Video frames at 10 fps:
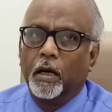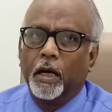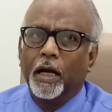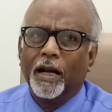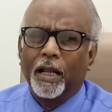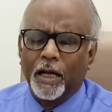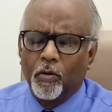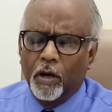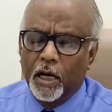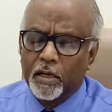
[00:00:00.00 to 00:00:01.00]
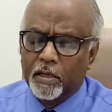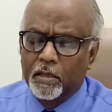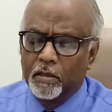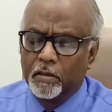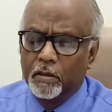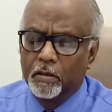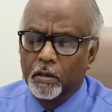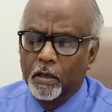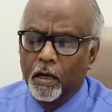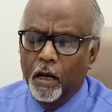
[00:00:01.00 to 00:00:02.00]
In other words,
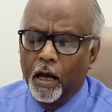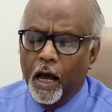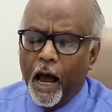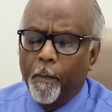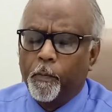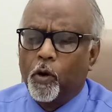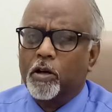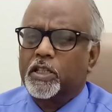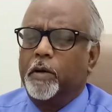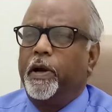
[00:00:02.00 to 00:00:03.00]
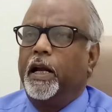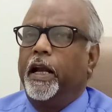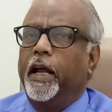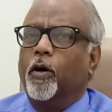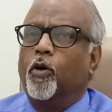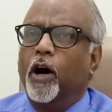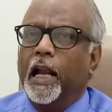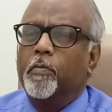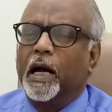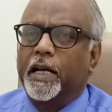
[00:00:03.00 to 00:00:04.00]
approximately
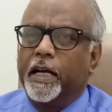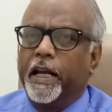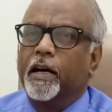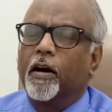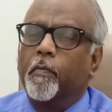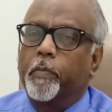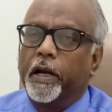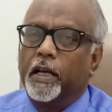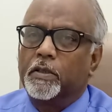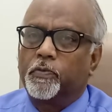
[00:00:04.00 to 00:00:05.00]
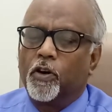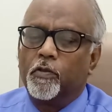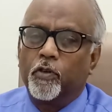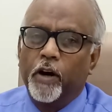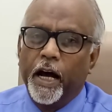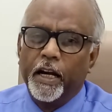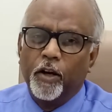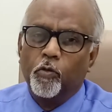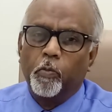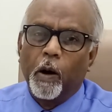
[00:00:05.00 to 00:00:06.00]
oil marketing companies from where
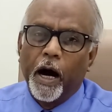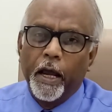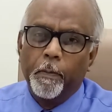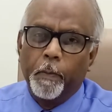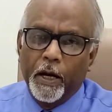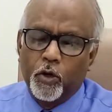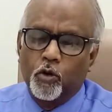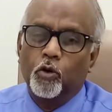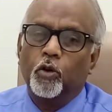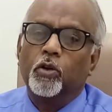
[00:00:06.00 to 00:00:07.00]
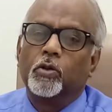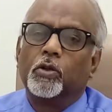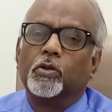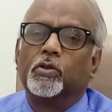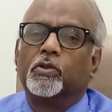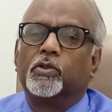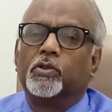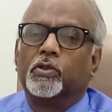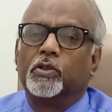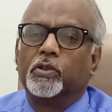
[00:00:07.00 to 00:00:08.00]
you buy petrol,
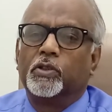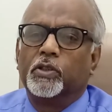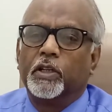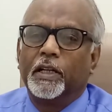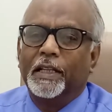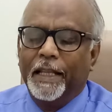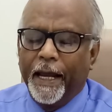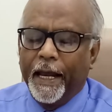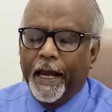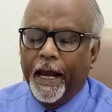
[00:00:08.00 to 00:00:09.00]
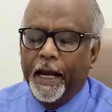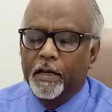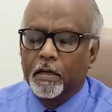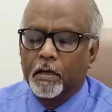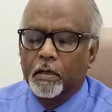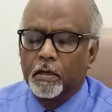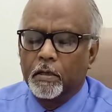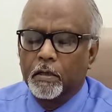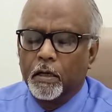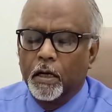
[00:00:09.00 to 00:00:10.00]
they get
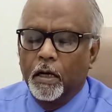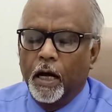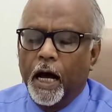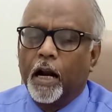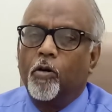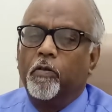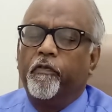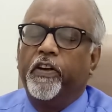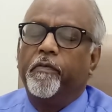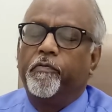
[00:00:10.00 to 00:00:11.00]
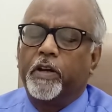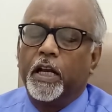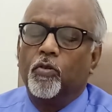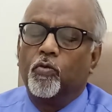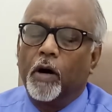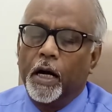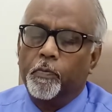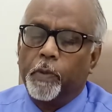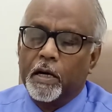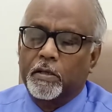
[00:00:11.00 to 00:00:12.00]
around
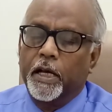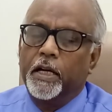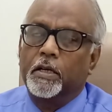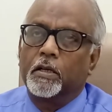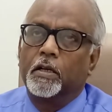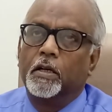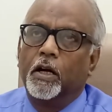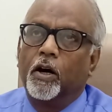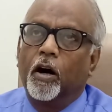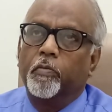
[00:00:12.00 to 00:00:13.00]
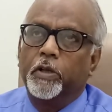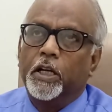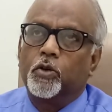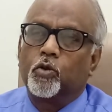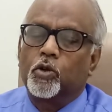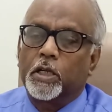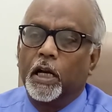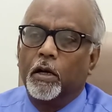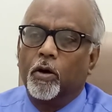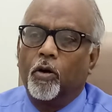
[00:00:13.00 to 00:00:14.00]
51% of the
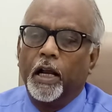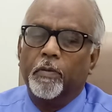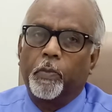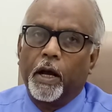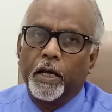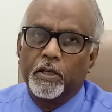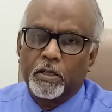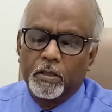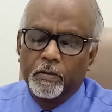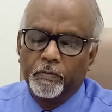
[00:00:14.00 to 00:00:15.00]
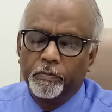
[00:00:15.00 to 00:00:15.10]
total oil price.